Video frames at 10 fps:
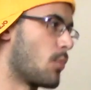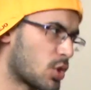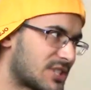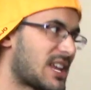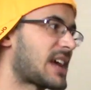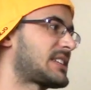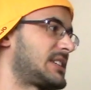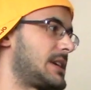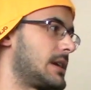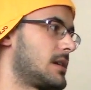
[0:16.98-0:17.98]
more
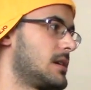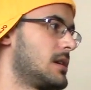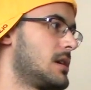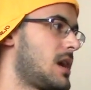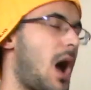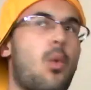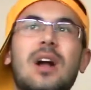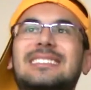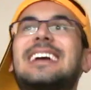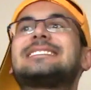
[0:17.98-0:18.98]
sexy. I
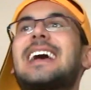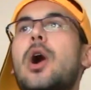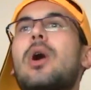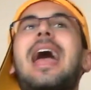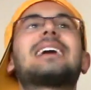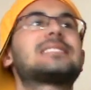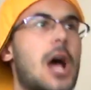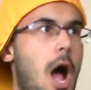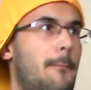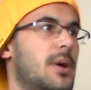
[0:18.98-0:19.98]
want tits out, ass
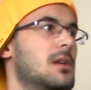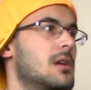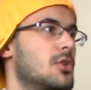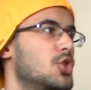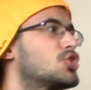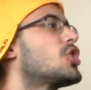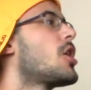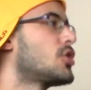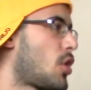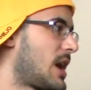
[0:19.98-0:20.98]
up. You should
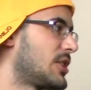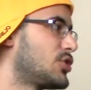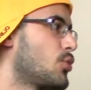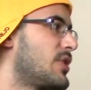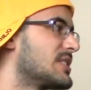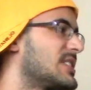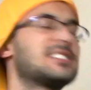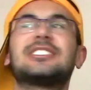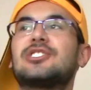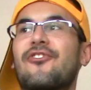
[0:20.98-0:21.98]
all know how to do this. This
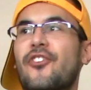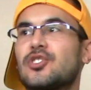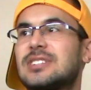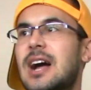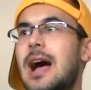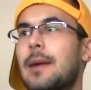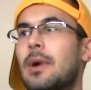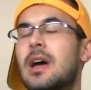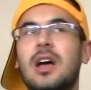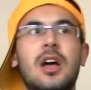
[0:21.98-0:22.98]
isn't your first time.
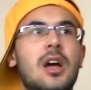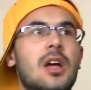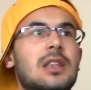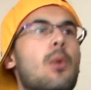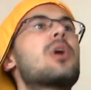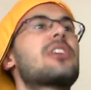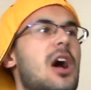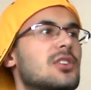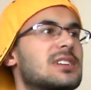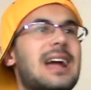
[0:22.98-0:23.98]
Now where the
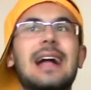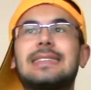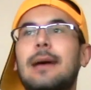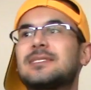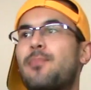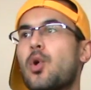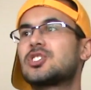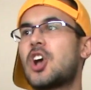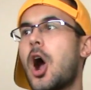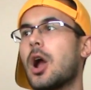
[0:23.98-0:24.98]
hell is the goddamn
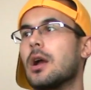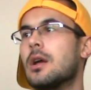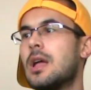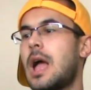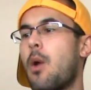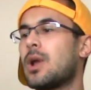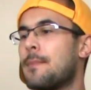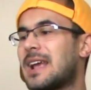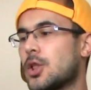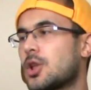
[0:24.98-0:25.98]
sports car? I want to
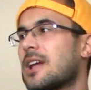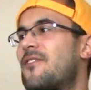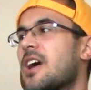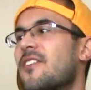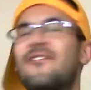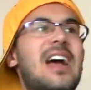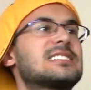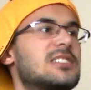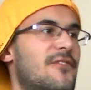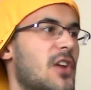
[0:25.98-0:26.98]
make it look like fucking
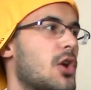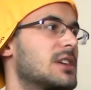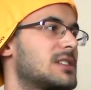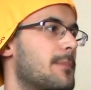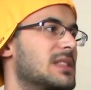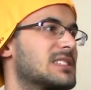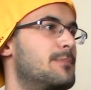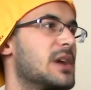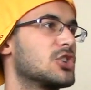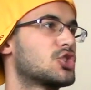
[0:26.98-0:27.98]
Fast and the Furious up in this
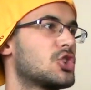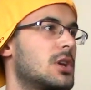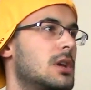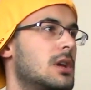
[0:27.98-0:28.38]
bitch.